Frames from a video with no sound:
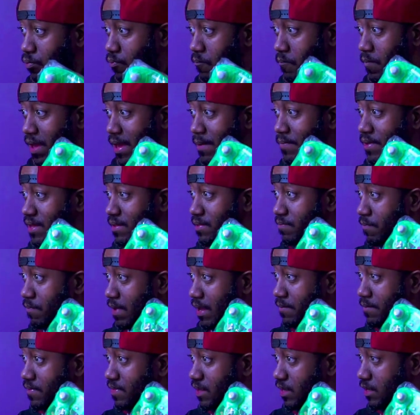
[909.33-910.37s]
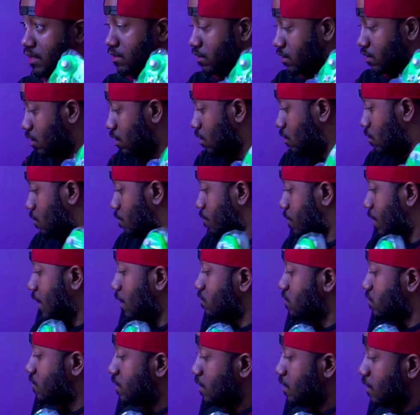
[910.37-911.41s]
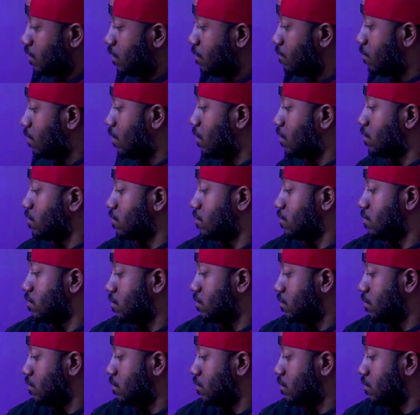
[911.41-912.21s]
Maybe the indigo, but I was thinking about